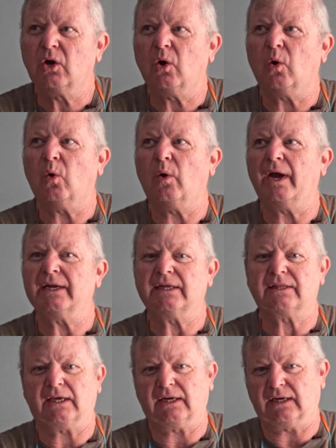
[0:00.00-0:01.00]
or
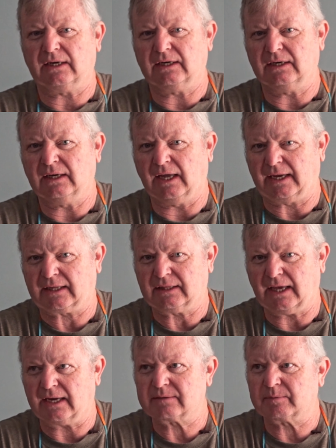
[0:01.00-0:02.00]
anything like
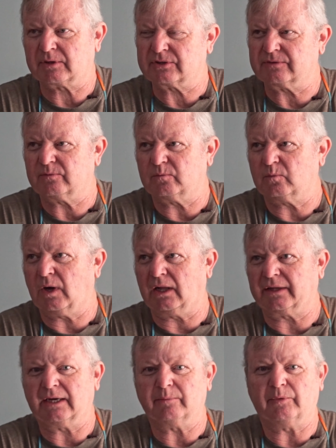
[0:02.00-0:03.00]
that because of
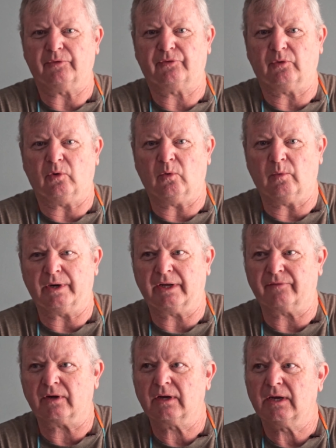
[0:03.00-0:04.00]
wild animals or
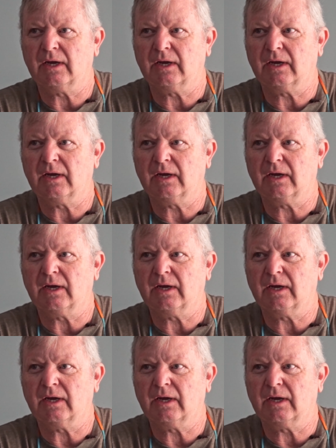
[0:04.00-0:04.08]
whatever,